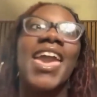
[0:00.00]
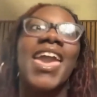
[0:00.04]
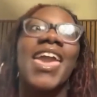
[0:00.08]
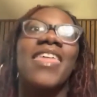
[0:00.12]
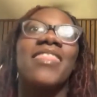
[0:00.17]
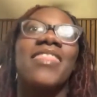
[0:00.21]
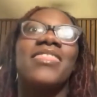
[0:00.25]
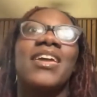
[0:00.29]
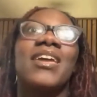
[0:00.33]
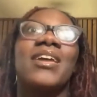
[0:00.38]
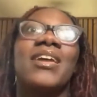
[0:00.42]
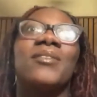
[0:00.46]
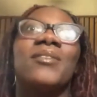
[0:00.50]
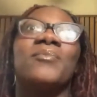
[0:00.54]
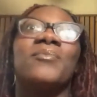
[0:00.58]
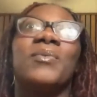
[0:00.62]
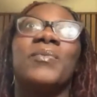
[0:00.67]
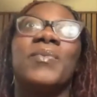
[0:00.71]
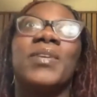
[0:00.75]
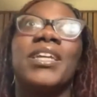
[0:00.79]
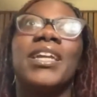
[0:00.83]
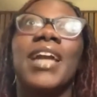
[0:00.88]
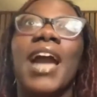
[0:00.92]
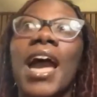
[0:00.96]
And then when
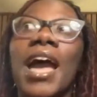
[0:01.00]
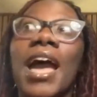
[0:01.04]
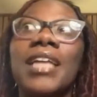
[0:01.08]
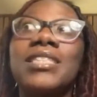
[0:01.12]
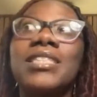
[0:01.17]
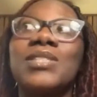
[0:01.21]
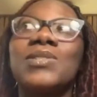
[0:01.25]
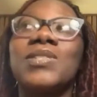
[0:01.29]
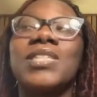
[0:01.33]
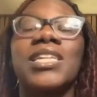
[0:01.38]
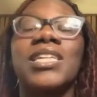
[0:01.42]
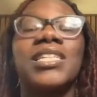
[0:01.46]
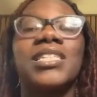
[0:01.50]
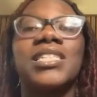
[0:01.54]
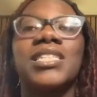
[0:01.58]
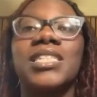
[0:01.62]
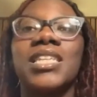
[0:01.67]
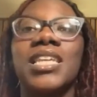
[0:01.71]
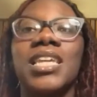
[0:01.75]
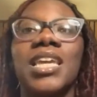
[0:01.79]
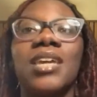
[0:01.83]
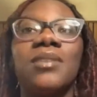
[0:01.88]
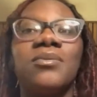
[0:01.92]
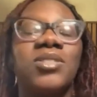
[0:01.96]
we got to
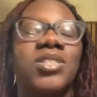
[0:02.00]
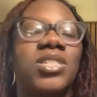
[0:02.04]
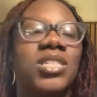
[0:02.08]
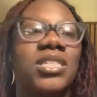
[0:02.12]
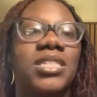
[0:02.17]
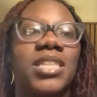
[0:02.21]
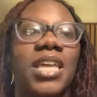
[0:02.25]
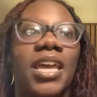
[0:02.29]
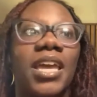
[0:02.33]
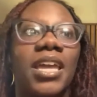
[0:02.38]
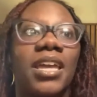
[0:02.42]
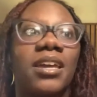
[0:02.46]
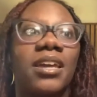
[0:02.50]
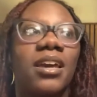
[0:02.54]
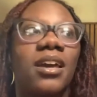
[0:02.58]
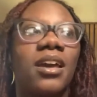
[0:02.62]
Tennessee, it was just like